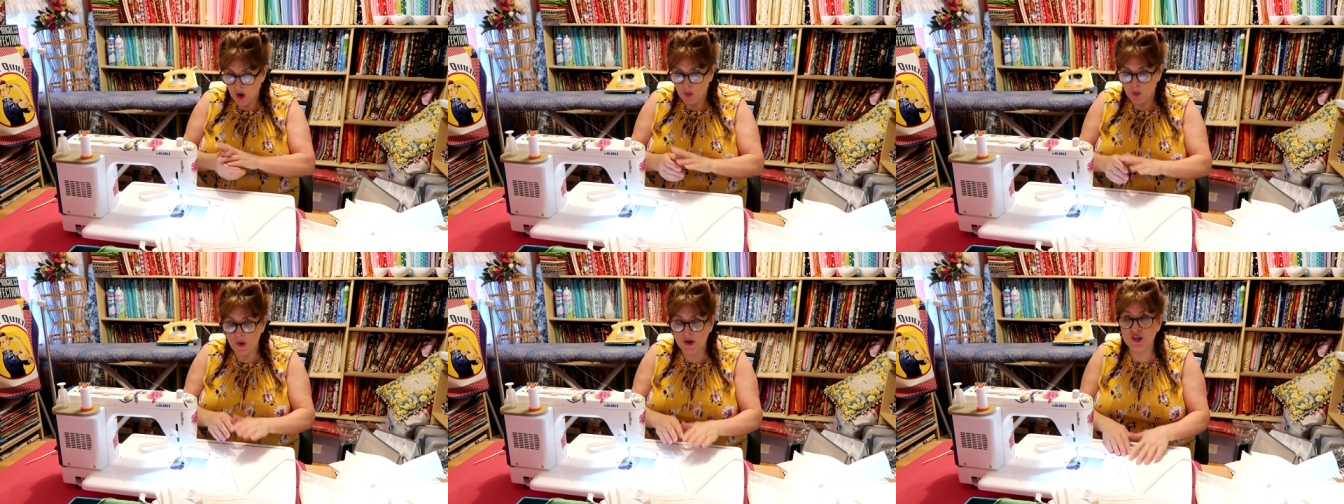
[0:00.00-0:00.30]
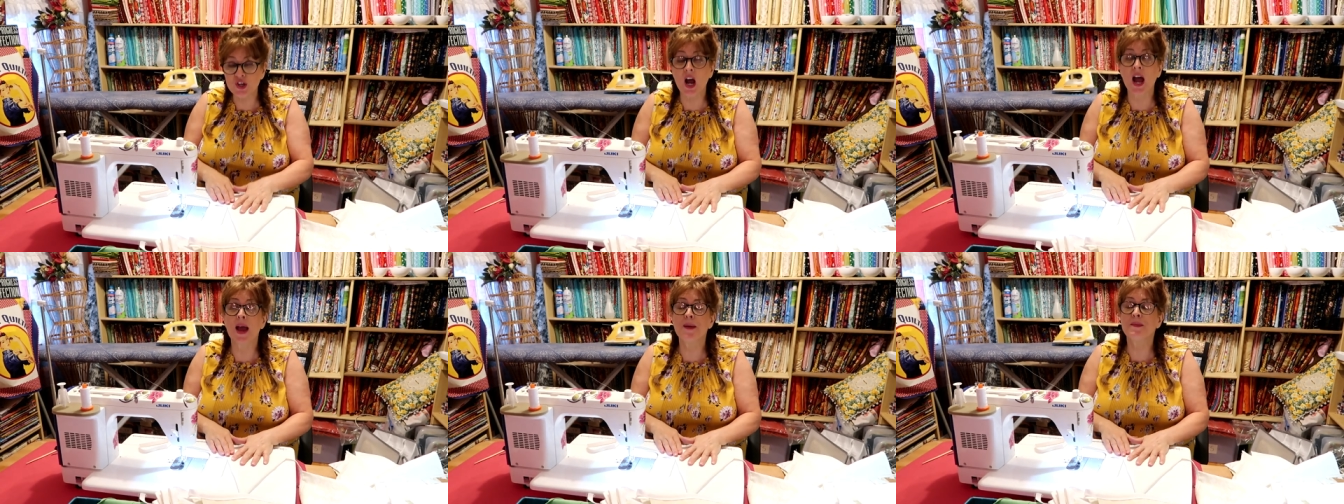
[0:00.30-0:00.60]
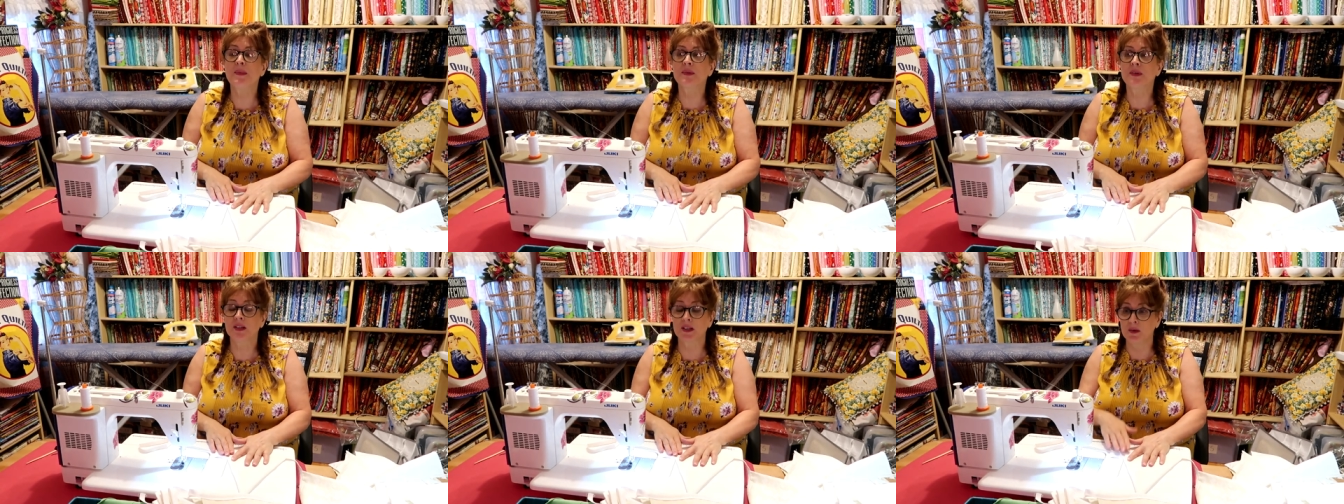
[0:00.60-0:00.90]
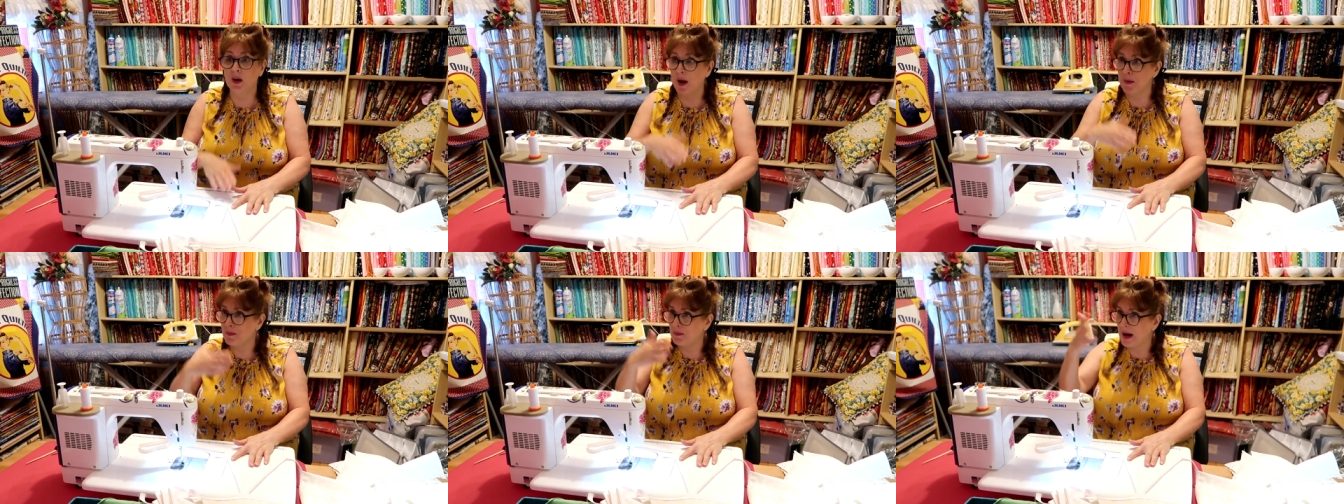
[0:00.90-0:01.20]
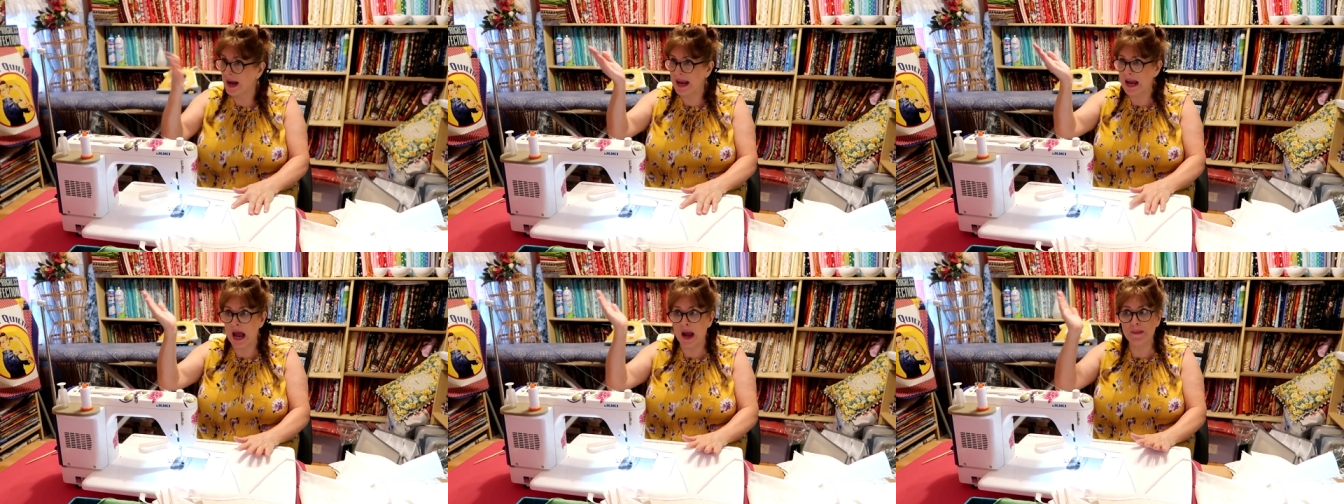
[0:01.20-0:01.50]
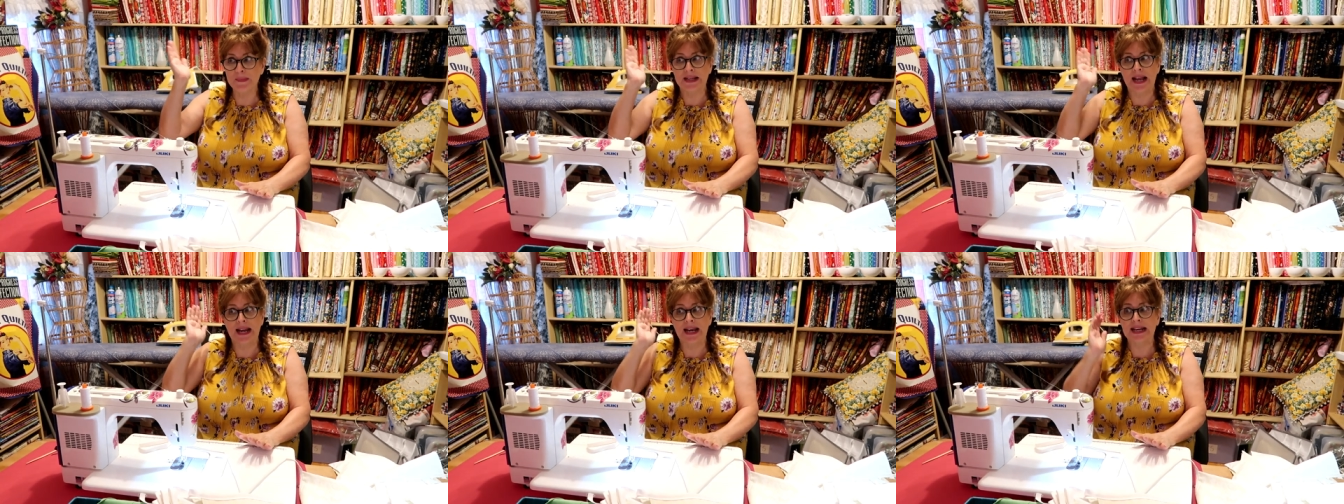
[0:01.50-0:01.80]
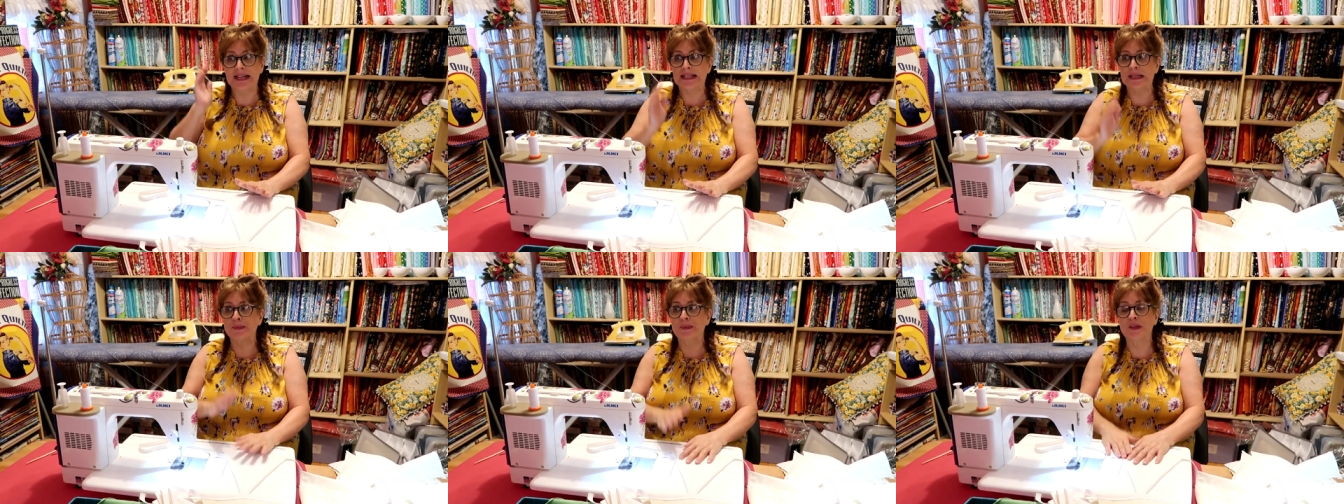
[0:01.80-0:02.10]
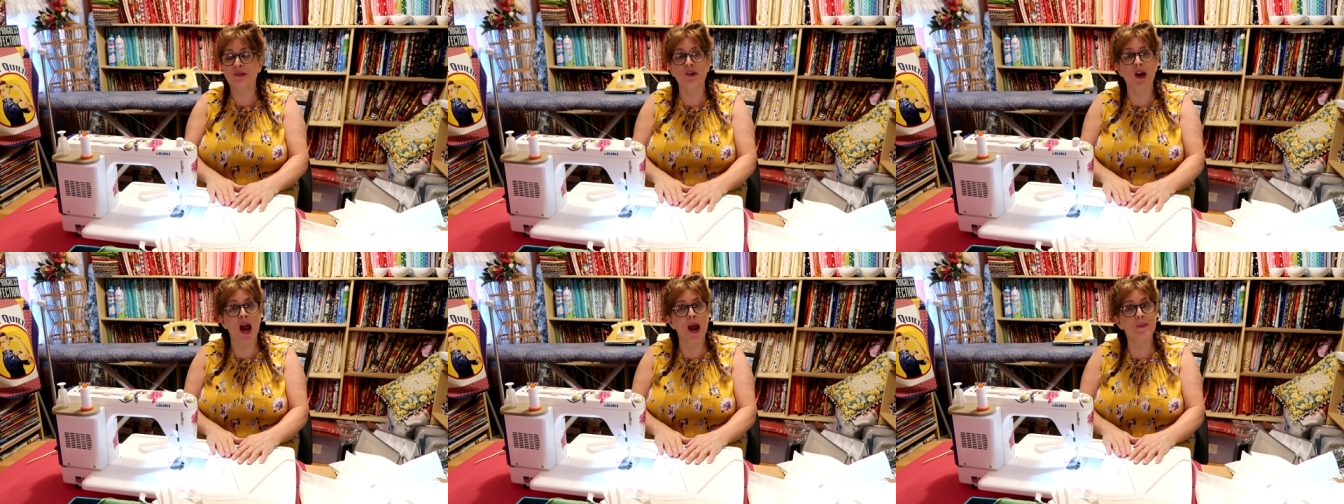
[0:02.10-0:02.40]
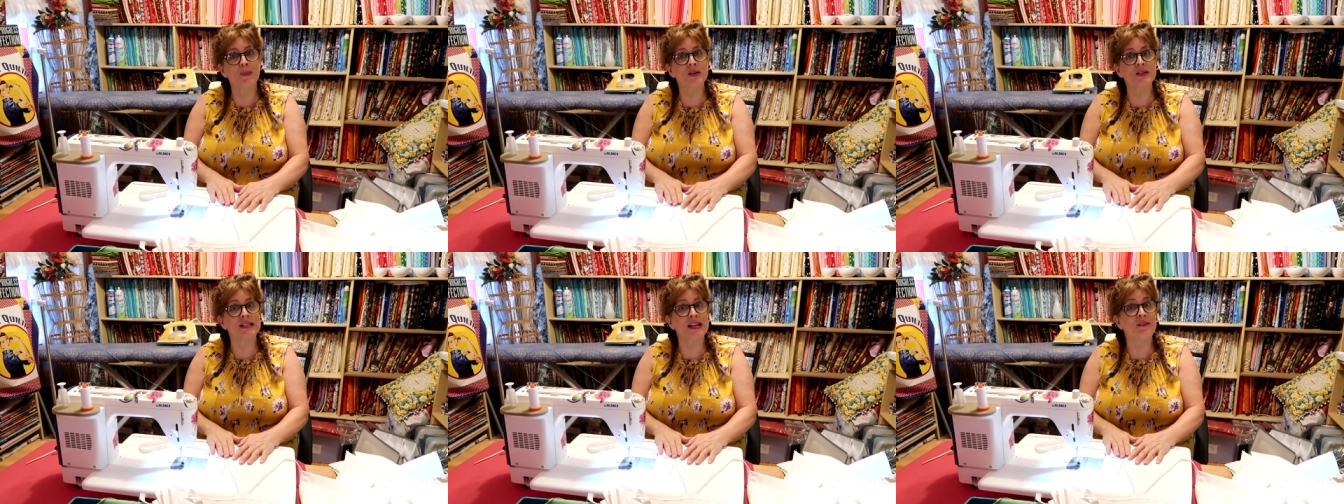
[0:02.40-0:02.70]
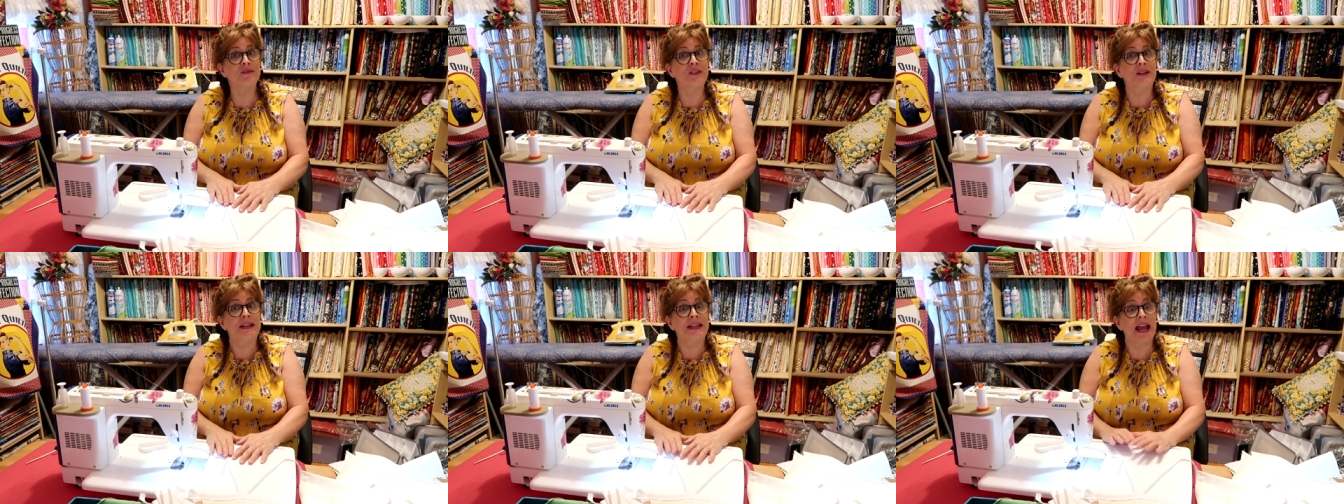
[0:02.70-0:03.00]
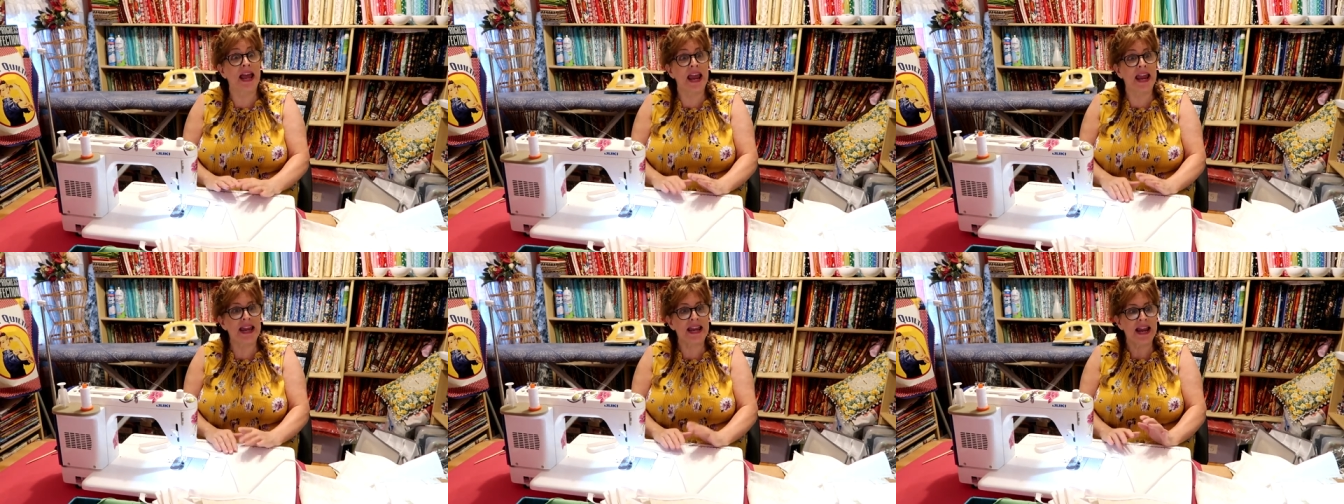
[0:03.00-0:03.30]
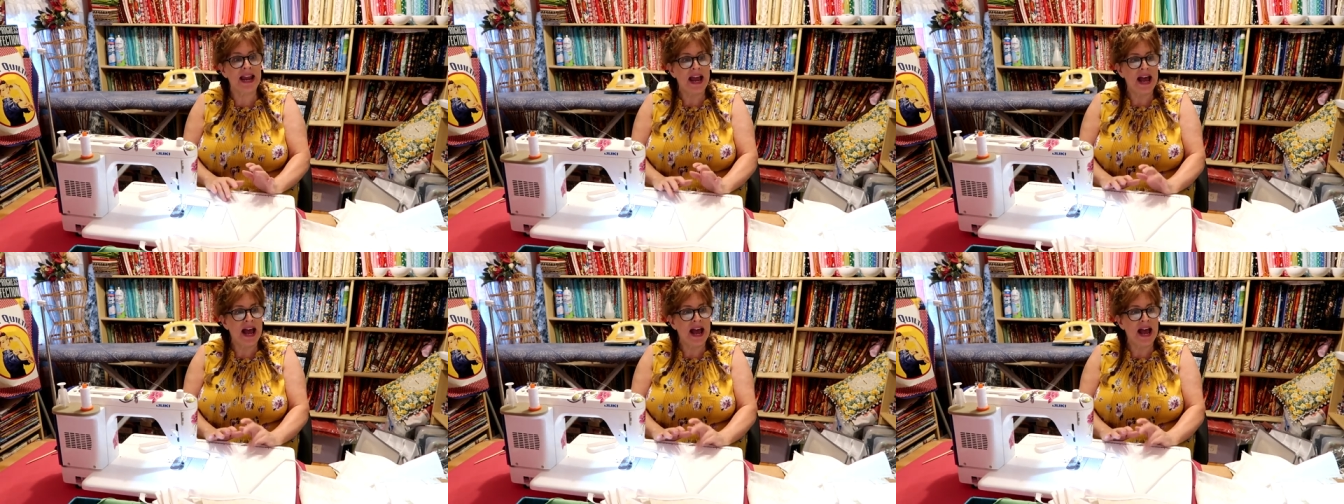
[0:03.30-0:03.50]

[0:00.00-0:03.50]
Which I'm I'm, my, I'm getting subscribers every day.